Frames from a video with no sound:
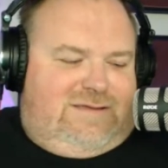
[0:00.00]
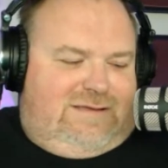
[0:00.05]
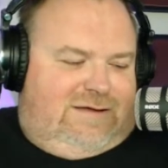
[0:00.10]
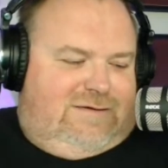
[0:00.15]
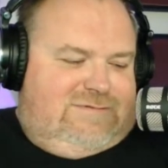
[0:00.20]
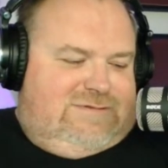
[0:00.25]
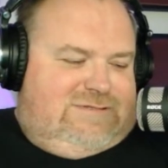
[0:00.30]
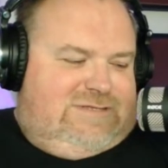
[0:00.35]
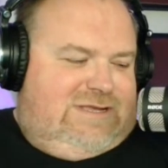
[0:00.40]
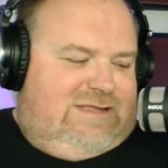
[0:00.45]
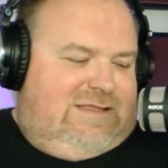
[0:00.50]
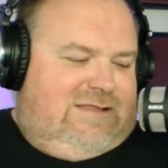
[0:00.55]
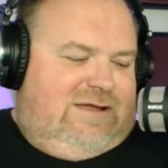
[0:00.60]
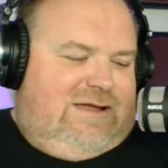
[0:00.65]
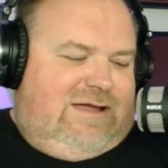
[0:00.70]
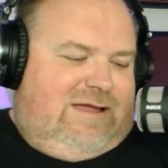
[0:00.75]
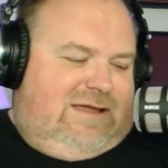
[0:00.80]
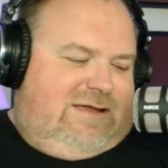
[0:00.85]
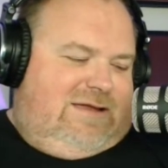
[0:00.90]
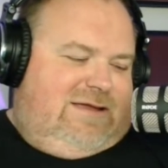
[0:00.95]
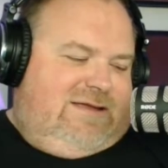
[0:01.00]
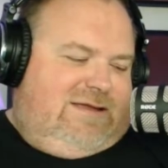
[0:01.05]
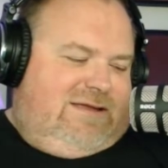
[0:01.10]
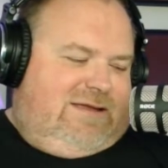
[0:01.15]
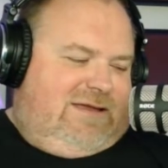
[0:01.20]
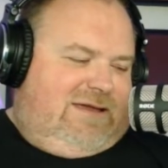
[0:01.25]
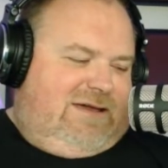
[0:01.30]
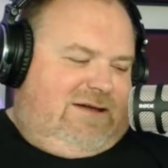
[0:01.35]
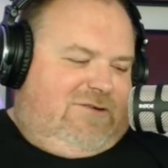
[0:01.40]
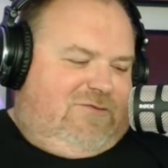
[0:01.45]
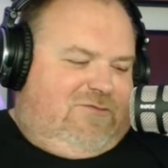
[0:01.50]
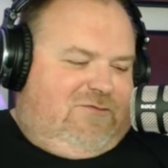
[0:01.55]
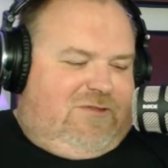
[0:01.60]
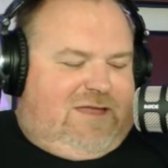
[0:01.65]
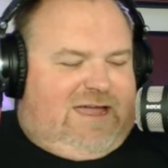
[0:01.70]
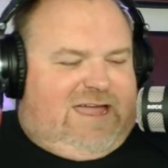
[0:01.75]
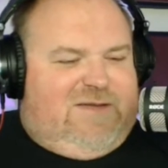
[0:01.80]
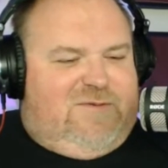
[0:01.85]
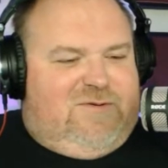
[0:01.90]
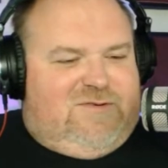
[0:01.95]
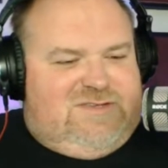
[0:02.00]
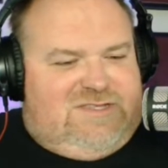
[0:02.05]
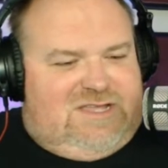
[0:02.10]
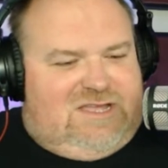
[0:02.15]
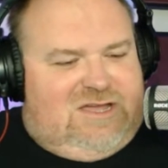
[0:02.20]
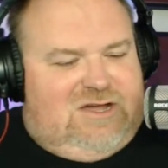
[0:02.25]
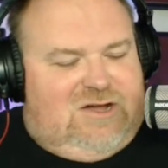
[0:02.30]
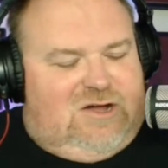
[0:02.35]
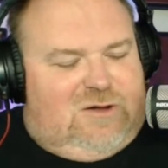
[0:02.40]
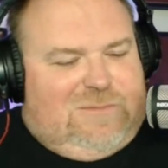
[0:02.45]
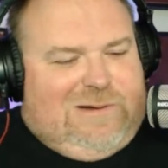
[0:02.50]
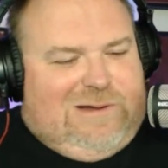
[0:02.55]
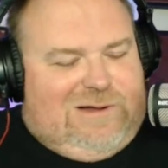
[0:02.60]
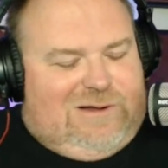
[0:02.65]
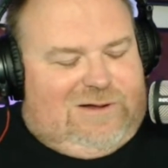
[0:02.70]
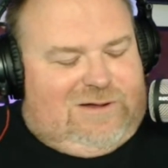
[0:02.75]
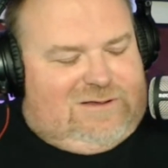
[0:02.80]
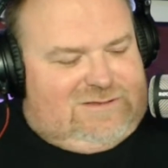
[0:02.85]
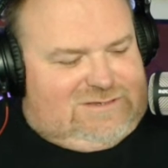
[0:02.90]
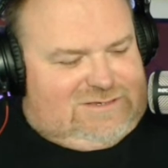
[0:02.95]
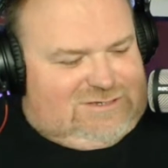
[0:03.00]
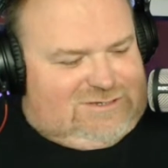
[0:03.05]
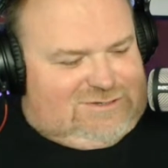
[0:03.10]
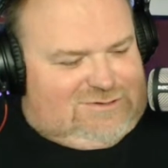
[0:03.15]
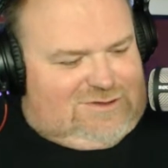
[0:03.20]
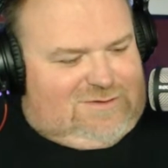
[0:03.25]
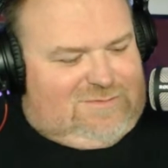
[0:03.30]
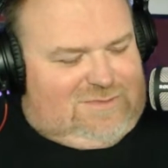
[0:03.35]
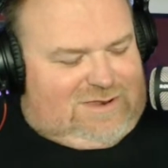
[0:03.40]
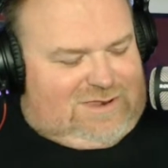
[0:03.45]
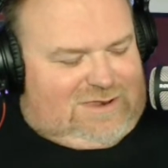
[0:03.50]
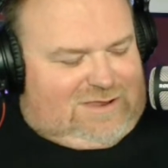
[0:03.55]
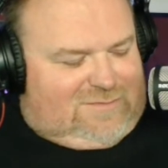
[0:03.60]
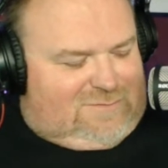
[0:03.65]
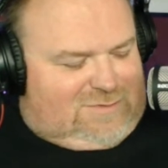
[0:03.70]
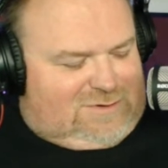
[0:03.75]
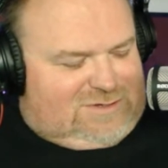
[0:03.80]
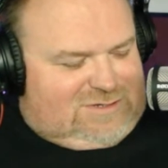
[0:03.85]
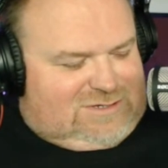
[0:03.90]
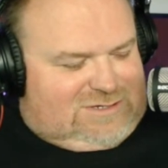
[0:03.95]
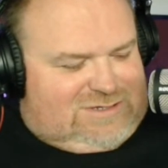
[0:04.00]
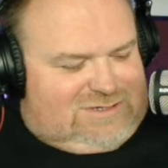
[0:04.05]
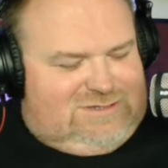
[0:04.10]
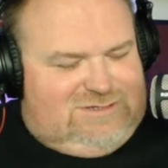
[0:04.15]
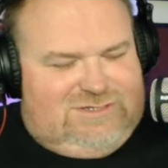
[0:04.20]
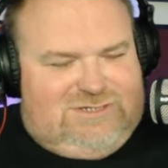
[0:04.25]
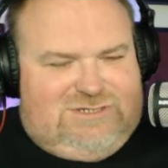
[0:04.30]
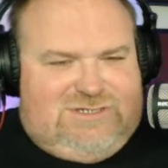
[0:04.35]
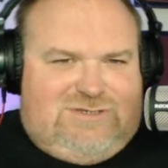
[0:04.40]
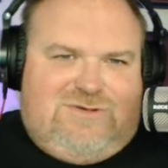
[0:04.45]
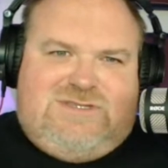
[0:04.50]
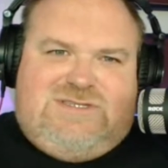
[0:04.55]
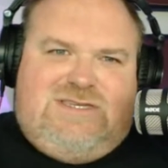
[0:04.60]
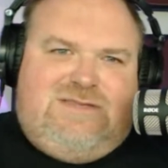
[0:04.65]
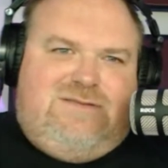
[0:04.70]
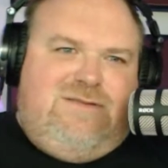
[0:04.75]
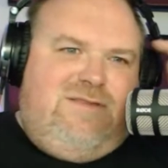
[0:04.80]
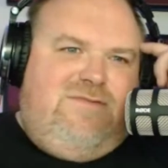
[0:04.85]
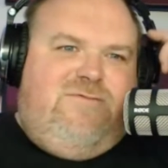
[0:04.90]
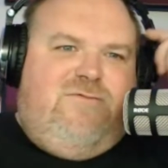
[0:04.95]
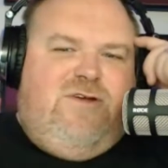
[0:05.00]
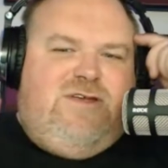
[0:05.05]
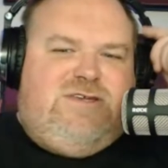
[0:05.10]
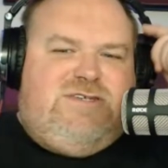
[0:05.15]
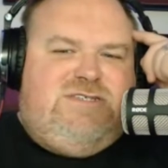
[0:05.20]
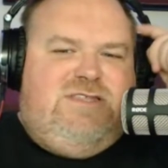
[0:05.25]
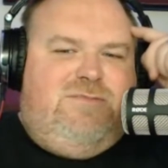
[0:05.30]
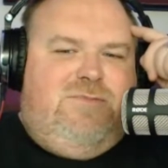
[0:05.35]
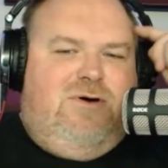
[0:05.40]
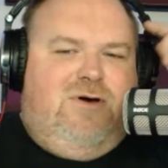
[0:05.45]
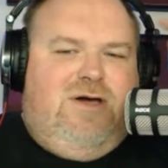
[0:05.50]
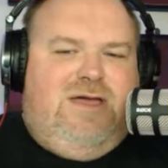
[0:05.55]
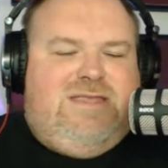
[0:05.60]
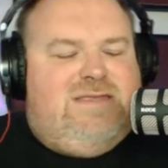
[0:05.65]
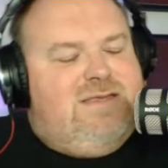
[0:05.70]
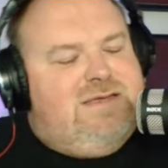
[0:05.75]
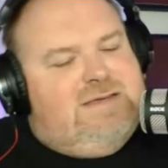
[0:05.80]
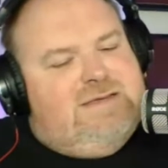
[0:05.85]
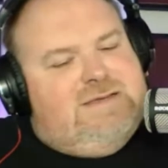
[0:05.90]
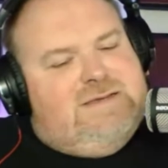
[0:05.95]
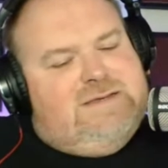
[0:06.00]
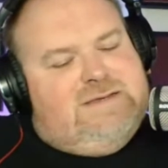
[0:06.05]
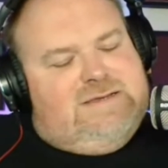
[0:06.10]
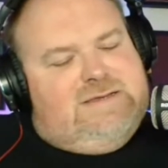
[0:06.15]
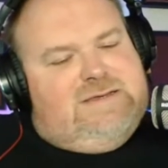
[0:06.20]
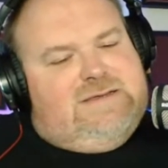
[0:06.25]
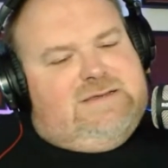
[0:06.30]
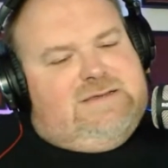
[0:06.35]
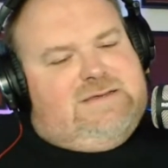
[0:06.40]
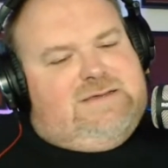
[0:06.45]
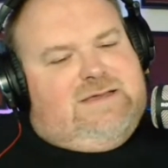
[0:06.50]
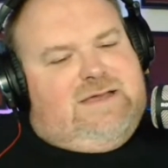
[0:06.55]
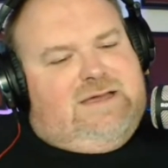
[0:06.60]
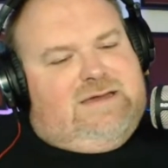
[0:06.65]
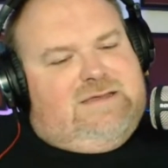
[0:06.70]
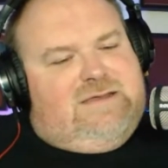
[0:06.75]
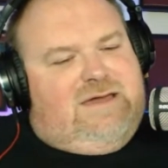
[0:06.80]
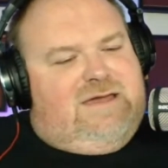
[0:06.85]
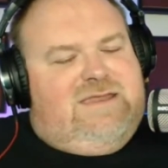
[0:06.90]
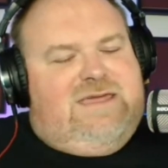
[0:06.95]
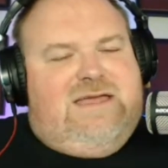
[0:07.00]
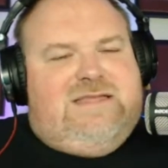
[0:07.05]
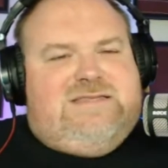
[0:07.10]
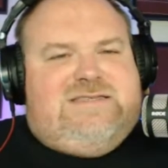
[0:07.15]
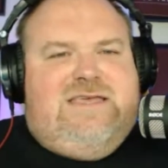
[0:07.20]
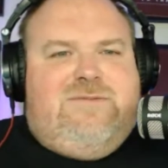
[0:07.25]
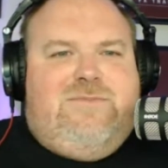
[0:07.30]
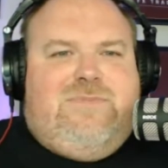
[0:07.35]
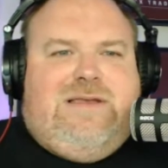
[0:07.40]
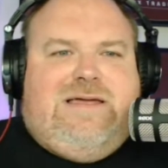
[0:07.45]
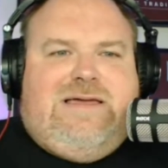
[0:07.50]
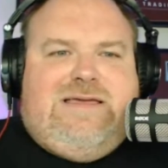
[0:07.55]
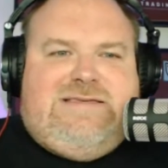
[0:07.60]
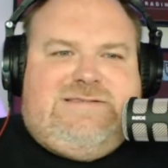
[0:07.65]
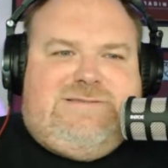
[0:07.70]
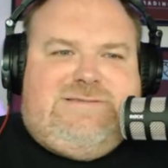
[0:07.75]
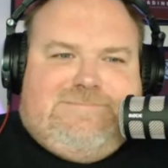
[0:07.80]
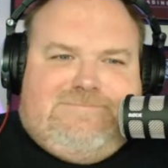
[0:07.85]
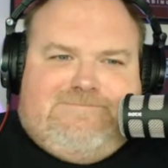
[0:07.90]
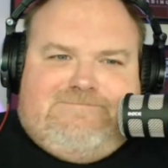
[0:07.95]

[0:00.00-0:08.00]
After the game, I was in the car park just doing my numbers, just so it's in fresh in the mind. And I only had 10 players.